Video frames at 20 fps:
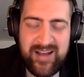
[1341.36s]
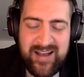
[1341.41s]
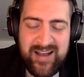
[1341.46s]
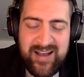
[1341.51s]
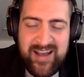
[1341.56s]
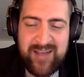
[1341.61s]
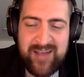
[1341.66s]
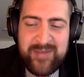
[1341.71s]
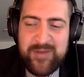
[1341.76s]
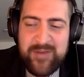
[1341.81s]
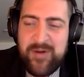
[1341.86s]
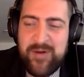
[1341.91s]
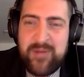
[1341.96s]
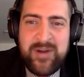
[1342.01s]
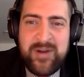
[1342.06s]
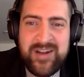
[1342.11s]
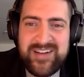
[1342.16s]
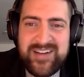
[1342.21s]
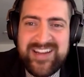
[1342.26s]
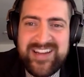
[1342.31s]
I'm at
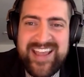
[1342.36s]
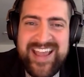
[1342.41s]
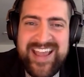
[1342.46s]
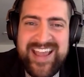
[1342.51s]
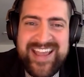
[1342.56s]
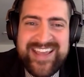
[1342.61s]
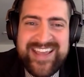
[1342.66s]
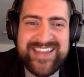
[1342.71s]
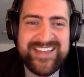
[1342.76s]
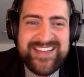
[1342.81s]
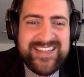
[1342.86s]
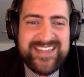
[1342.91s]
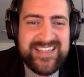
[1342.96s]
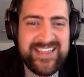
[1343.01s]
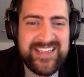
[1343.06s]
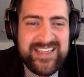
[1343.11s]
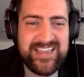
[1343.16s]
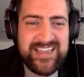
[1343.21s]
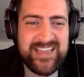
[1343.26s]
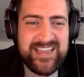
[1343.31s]
Walmart. And
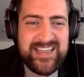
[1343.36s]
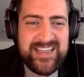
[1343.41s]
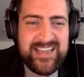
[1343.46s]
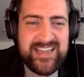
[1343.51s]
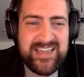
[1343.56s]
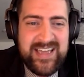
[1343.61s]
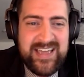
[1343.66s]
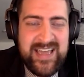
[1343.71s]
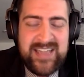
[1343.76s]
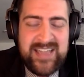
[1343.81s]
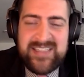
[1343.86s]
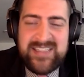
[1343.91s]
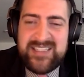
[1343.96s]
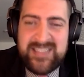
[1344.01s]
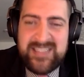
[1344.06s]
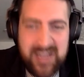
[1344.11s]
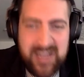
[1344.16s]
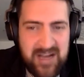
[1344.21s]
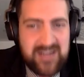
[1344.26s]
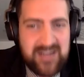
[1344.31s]
it
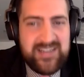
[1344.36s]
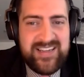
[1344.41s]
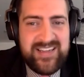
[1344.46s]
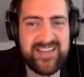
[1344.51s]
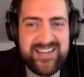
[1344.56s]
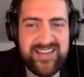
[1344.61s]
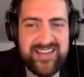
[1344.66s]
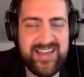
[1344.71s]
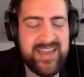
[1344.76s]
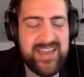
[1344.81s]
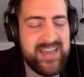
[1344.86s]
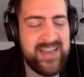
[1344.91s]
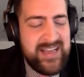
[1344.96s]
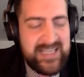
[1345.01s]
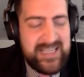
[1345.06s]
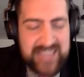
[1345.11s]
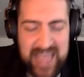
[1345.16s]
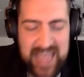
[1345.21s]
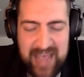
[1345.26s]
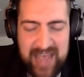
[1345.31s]
stunk,
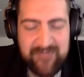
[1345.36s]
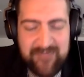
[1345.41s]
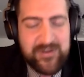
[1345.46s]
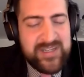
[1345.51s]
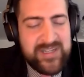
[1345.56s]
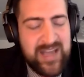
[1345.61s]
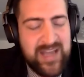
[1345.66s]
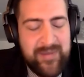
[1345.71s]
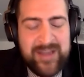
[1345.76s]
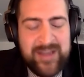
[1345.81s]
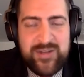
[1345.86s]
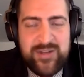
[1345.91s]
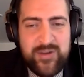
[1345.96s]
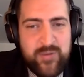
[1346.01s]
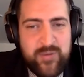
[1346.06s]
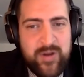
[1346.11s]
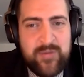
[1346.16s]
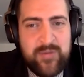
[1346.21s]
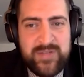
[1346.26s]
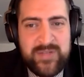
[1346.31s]
because every time I knew
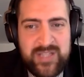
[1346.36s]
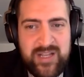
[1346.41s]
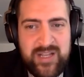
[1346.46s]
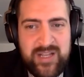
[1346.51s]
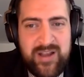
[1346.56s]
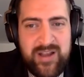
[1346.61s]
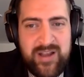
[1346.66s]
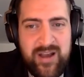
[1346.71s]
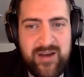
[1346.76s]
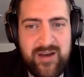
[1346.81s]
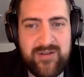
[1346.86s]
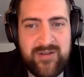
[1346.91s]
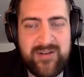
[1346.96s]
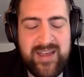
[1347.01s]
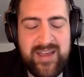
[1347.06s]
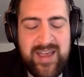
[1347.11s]
where it was going to go.